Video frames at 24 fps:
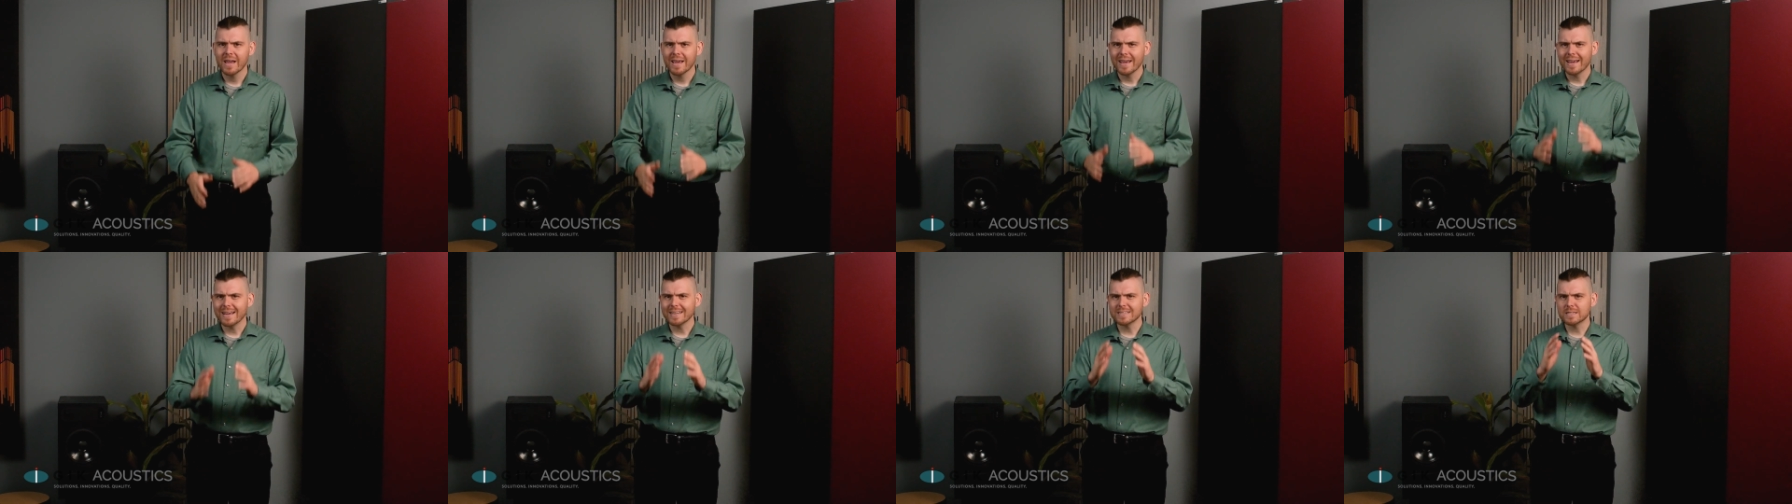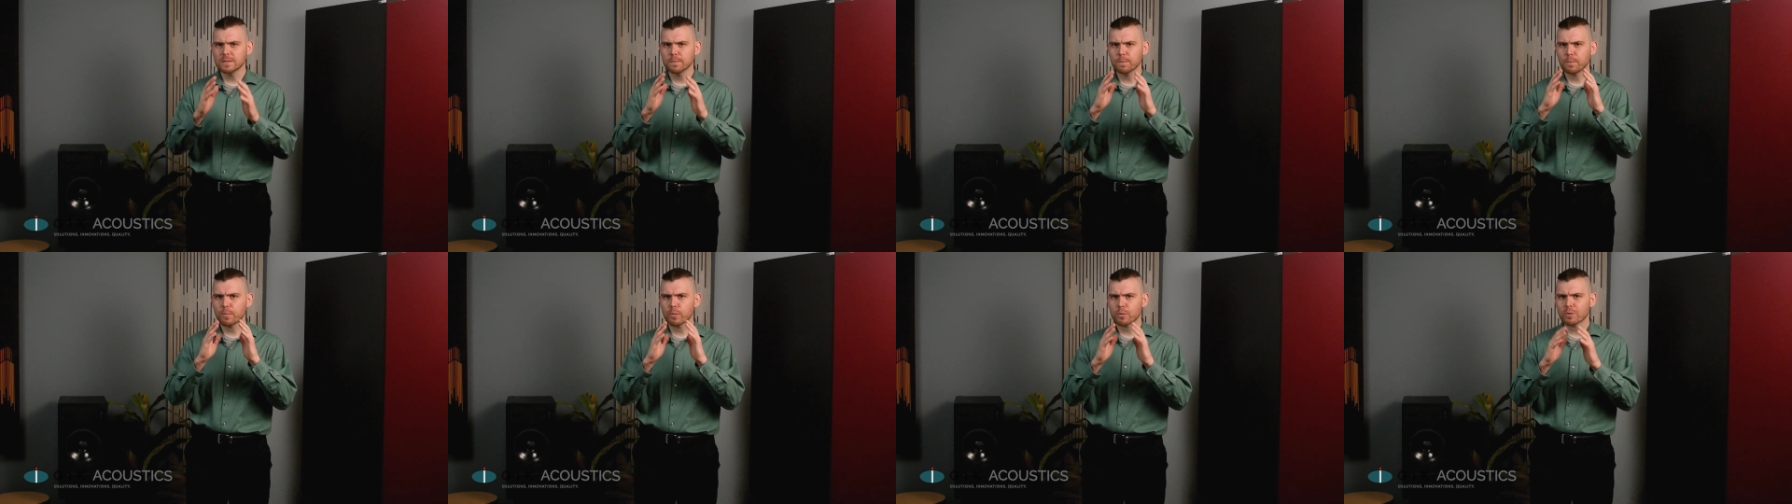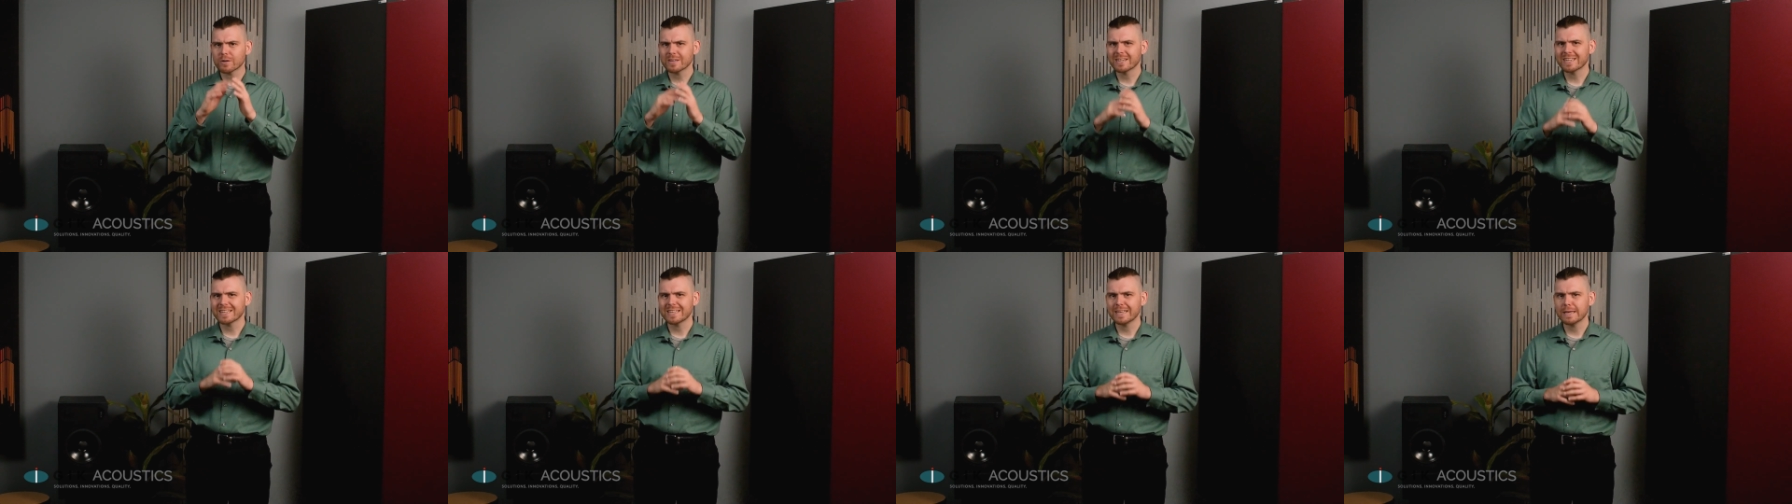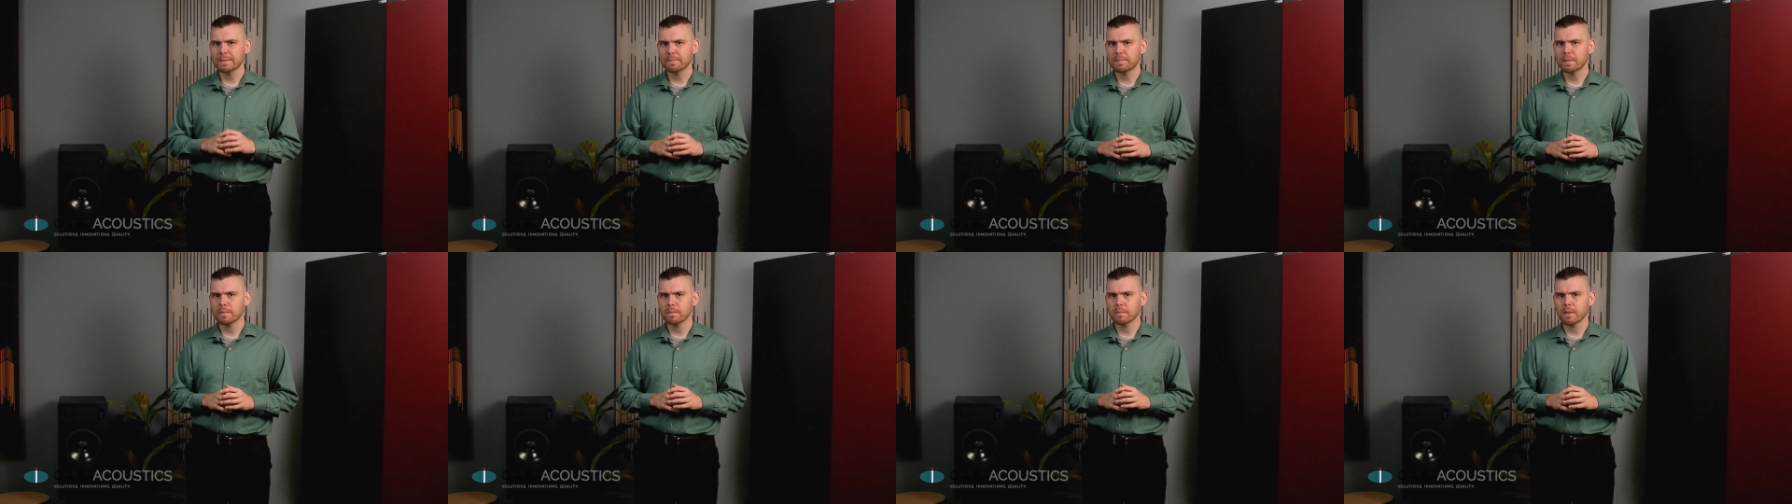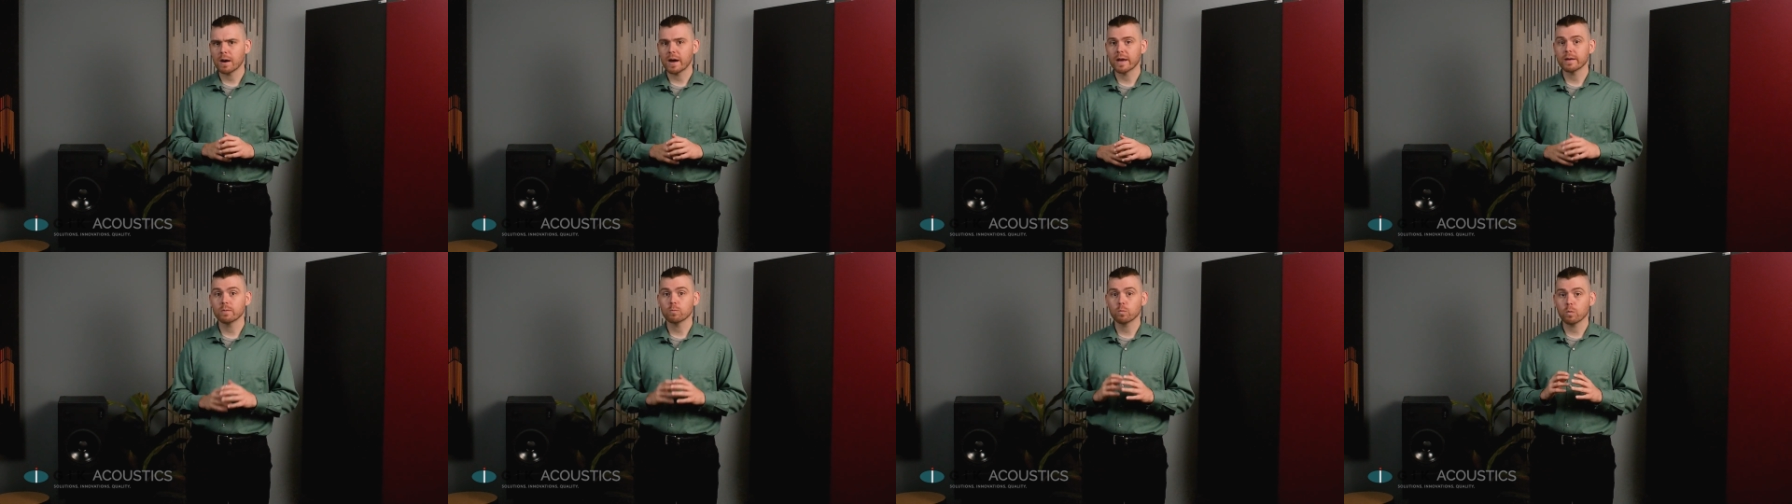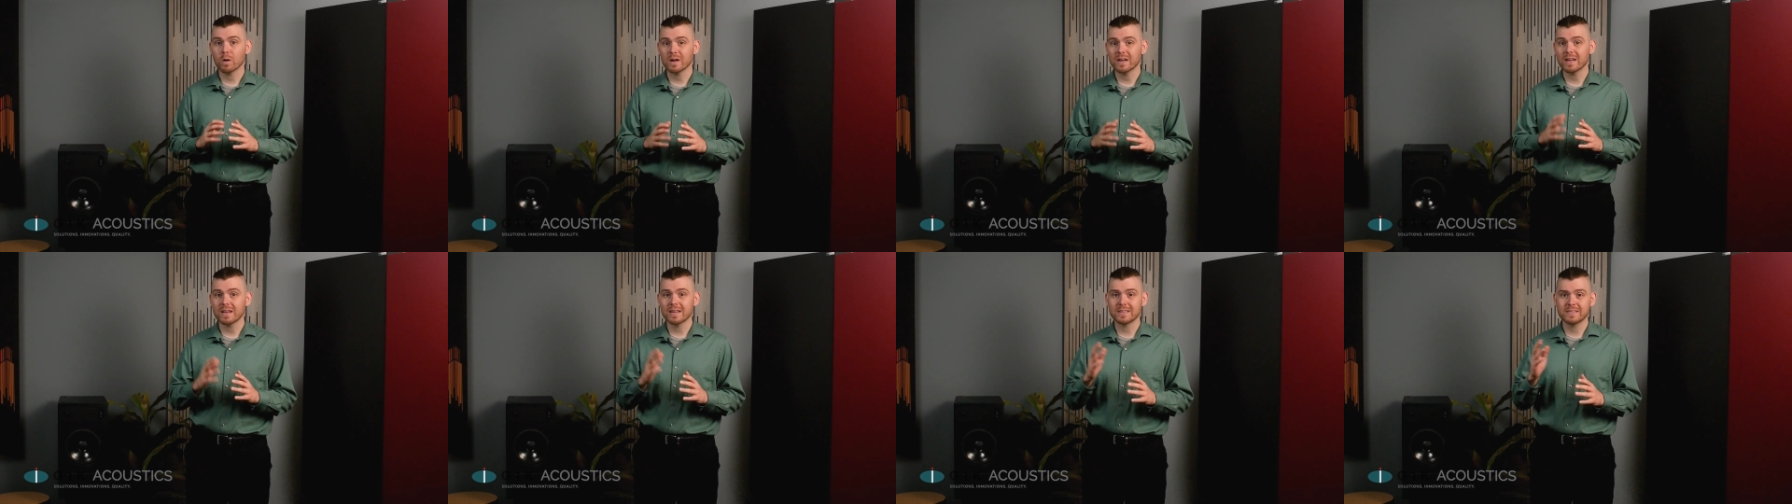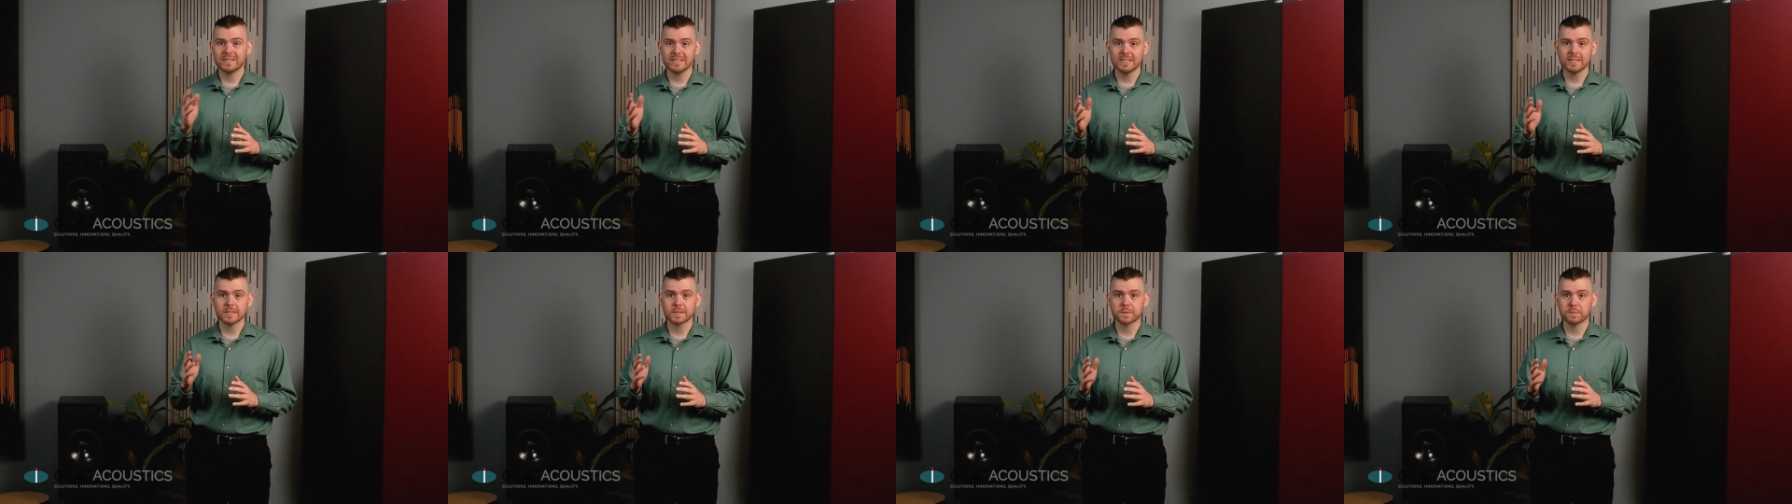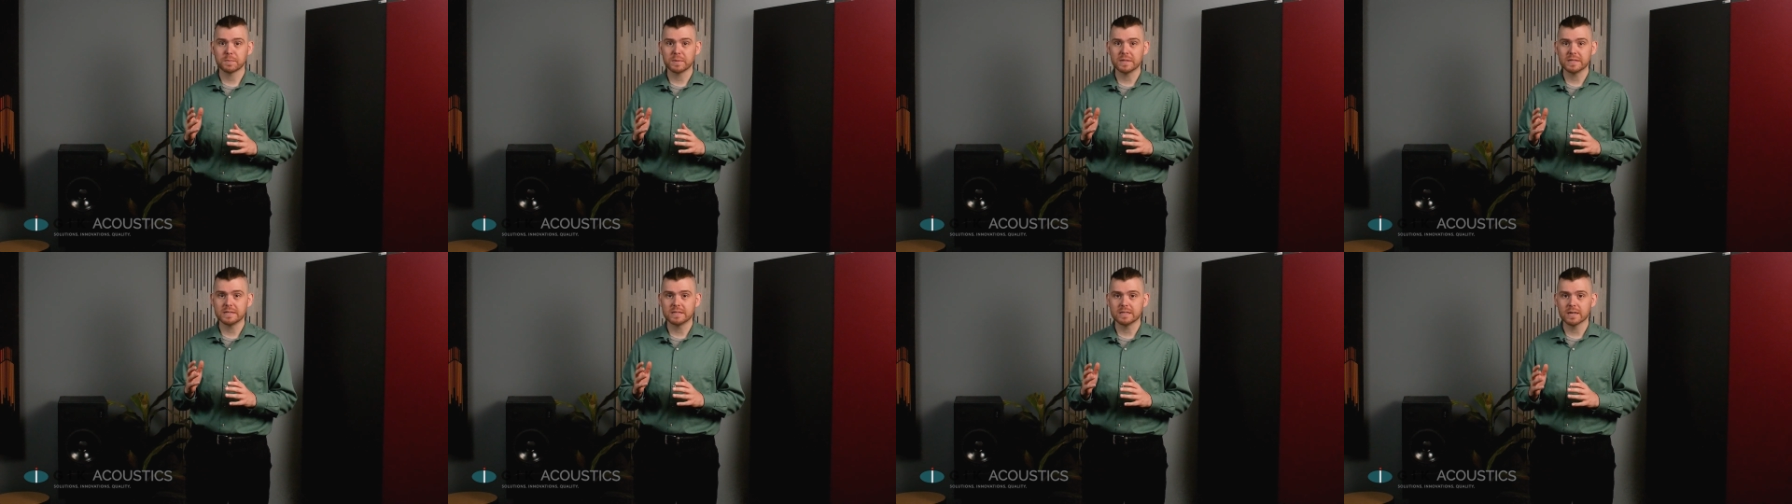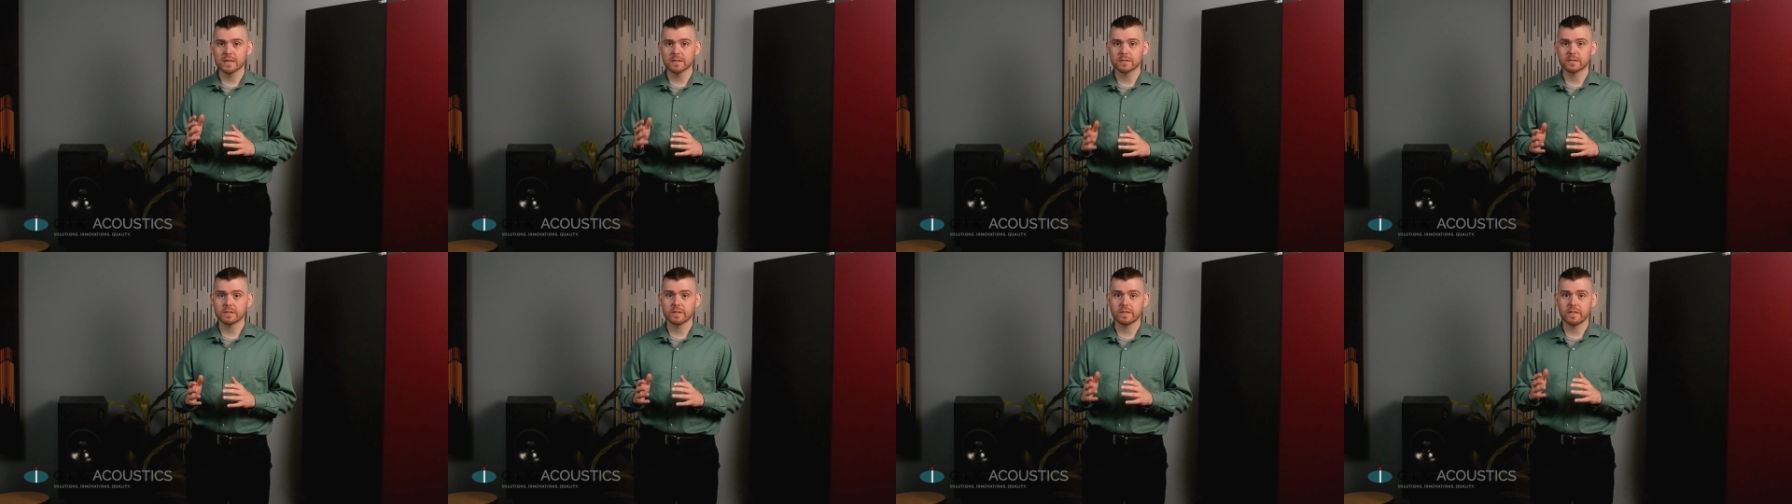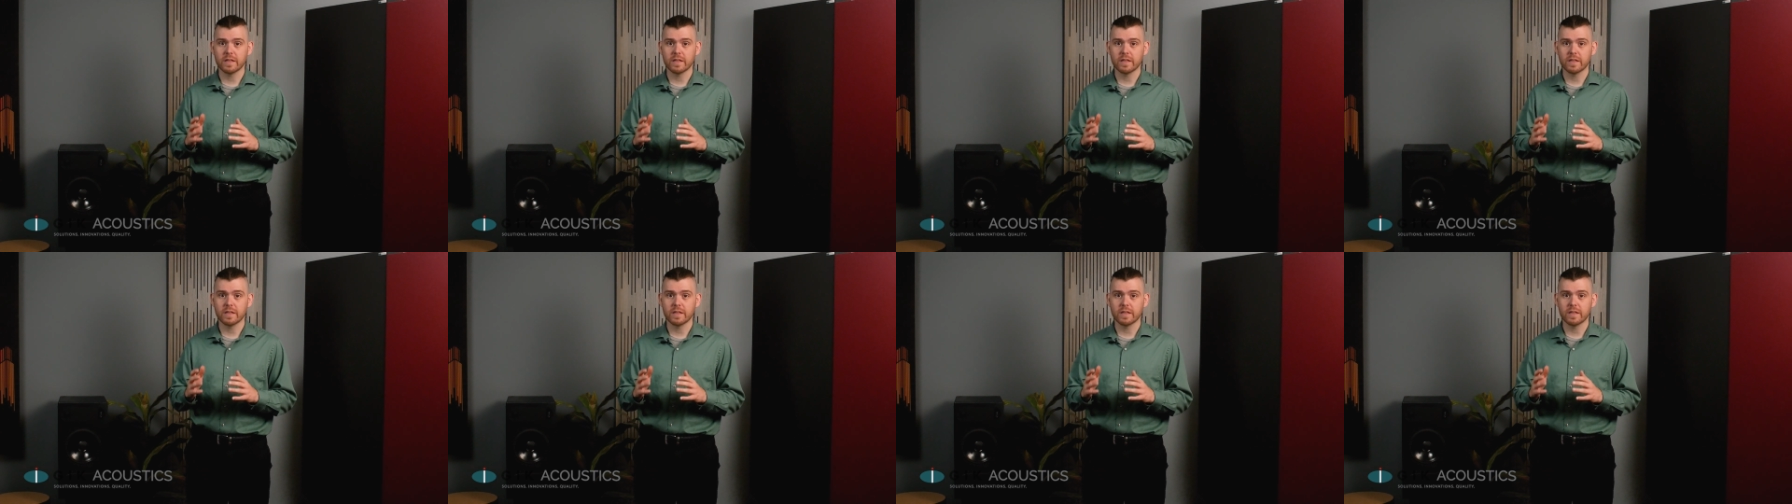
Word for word: It's important to keep in mind what a DSP does to